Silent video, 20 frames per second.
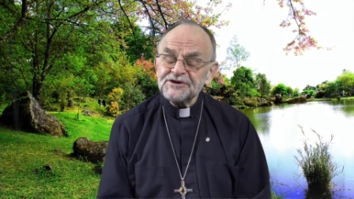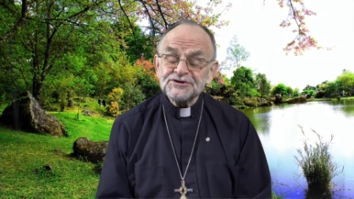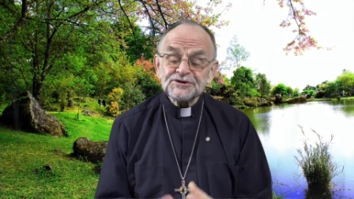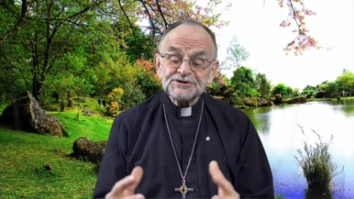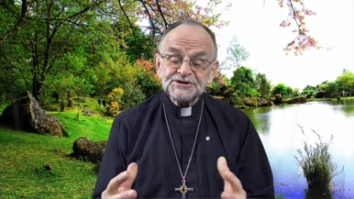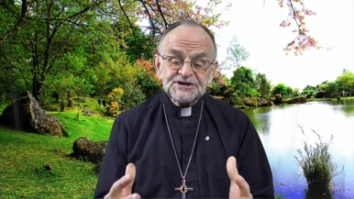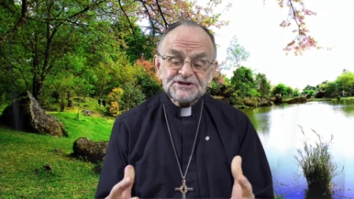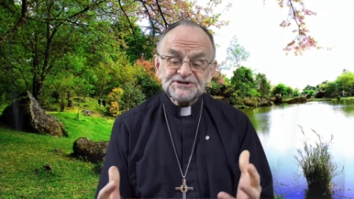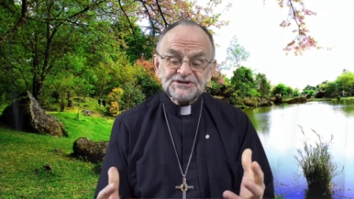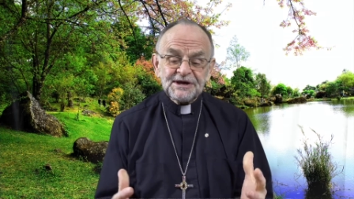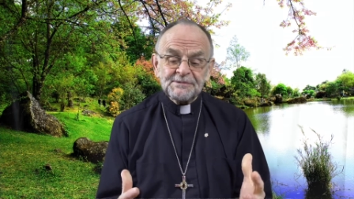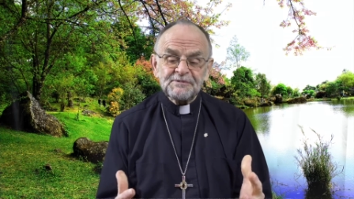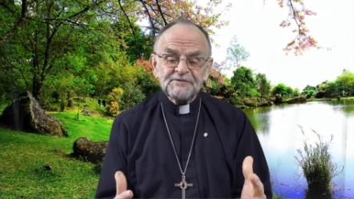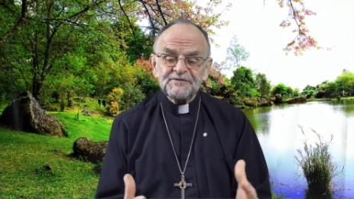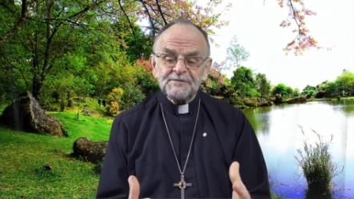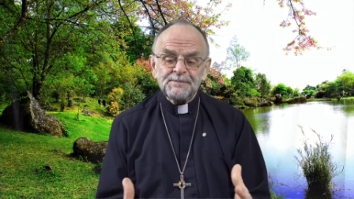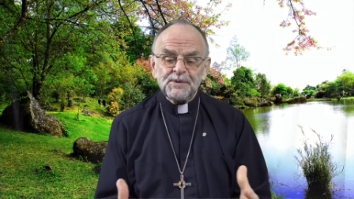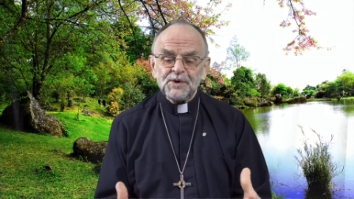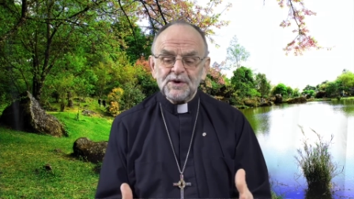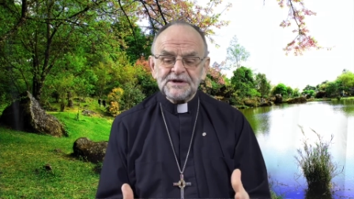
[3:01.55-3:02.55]
are just some of the
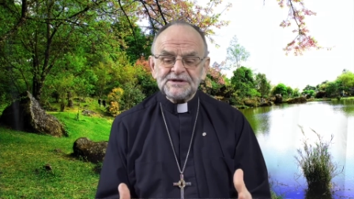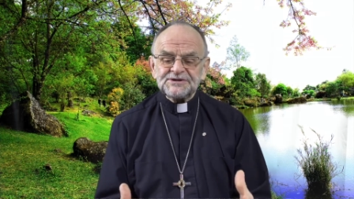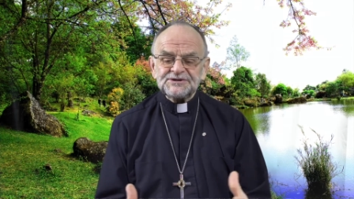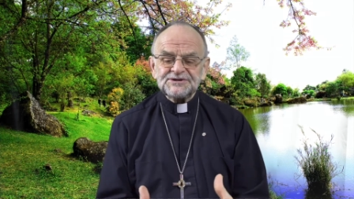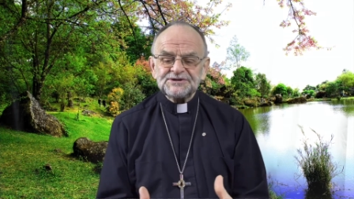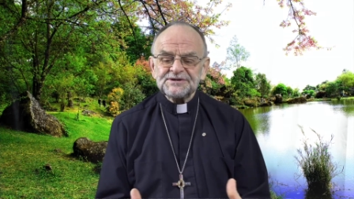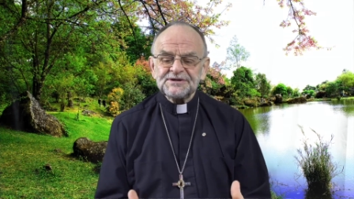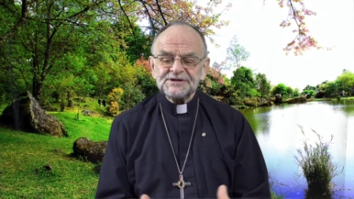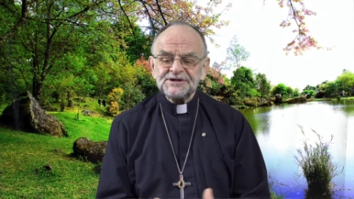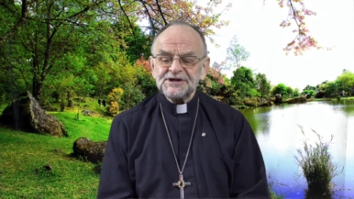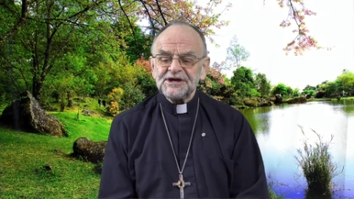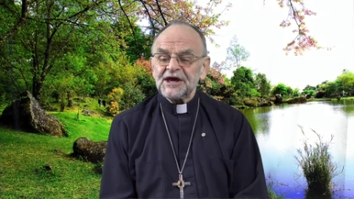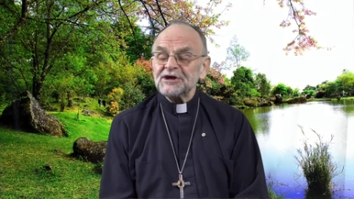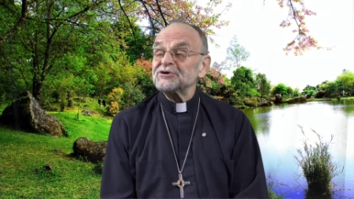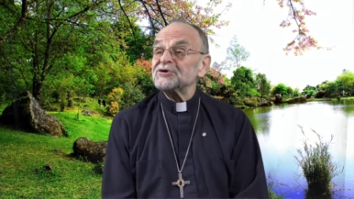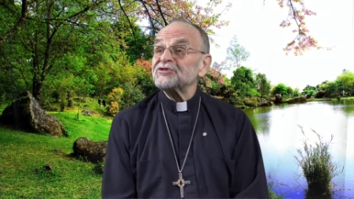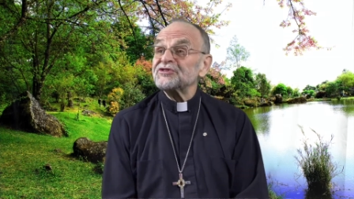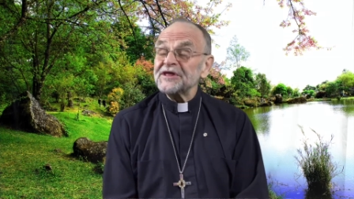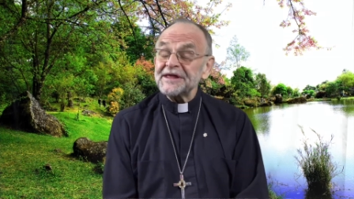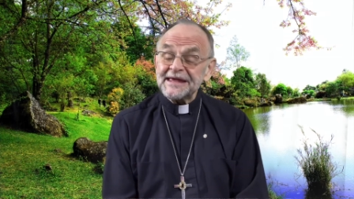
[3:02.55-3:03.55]
points to get
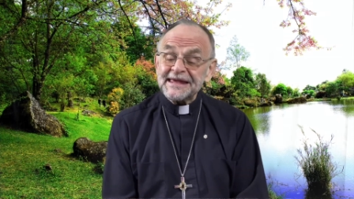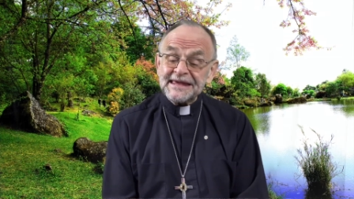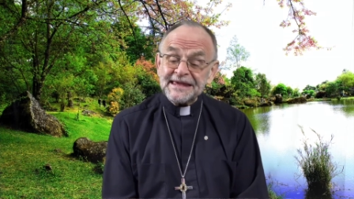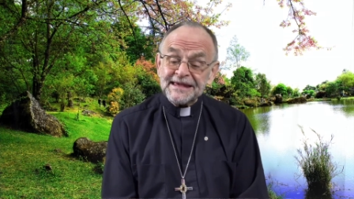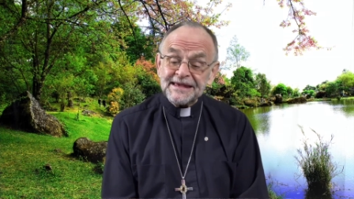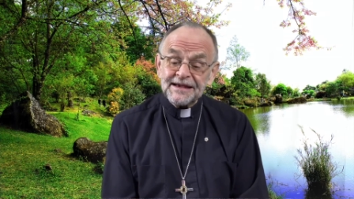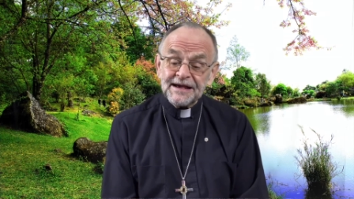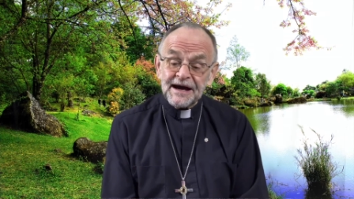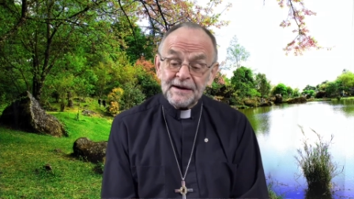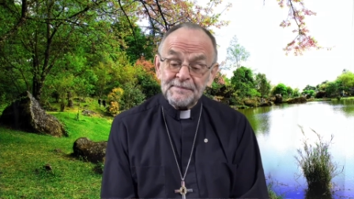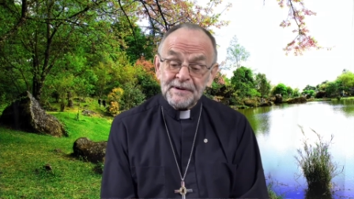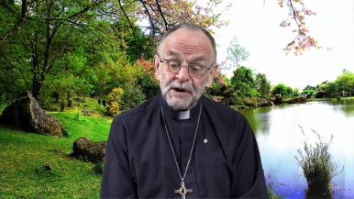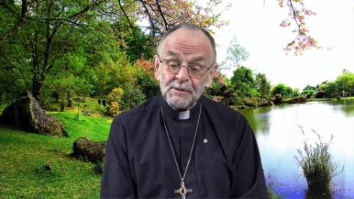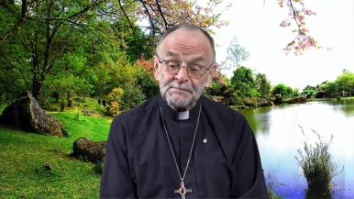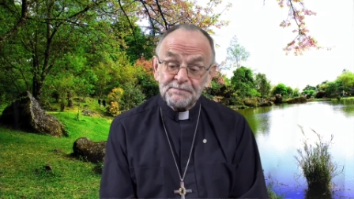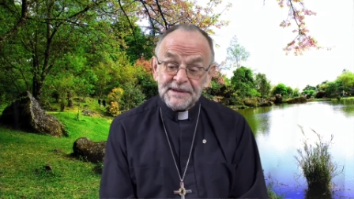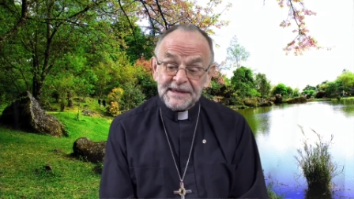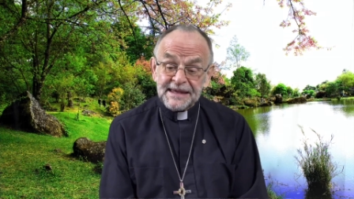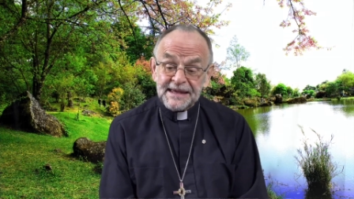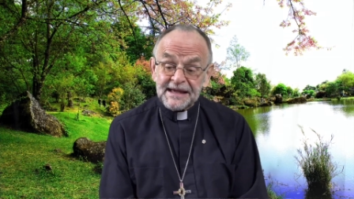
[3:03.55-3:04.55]
you thinking about
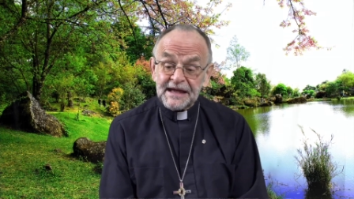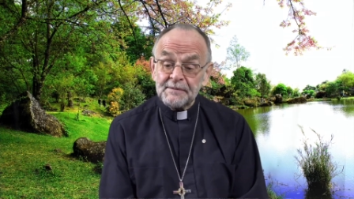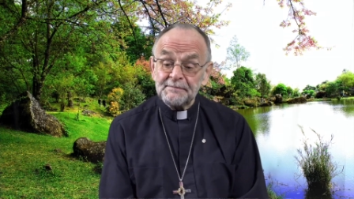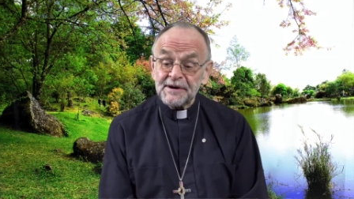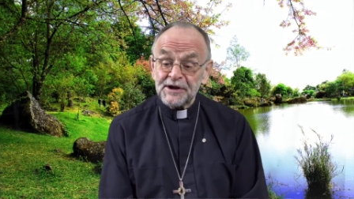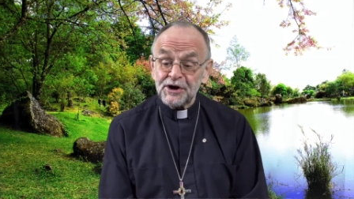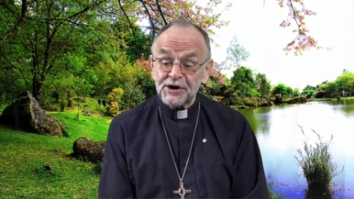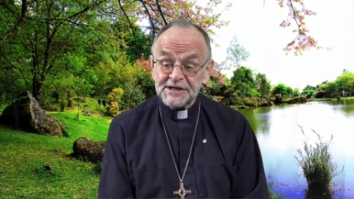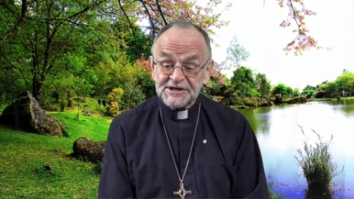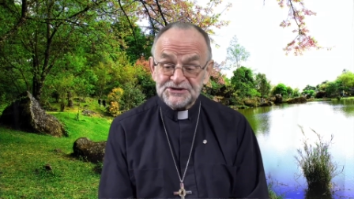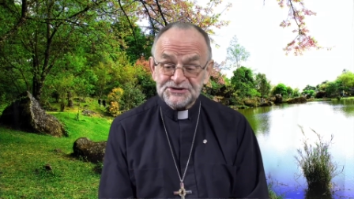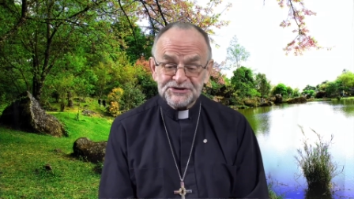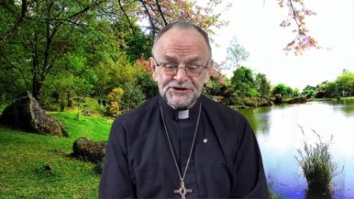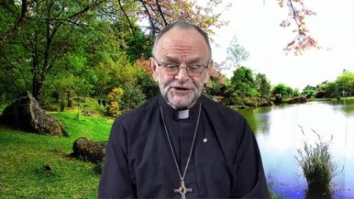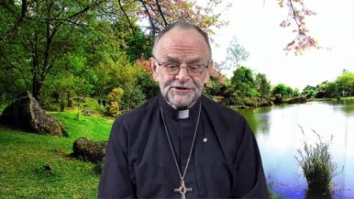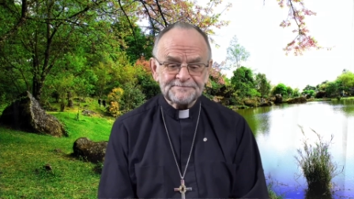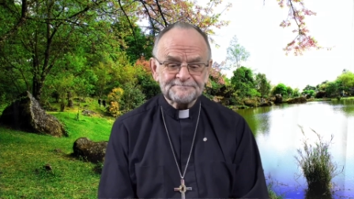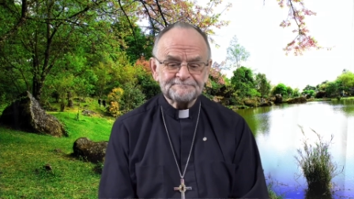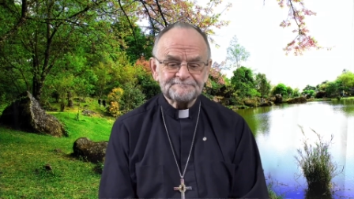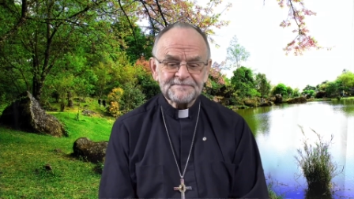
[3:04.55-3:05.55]
being a better
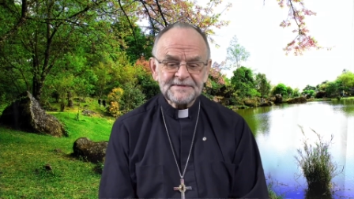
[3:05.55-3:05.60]
listener,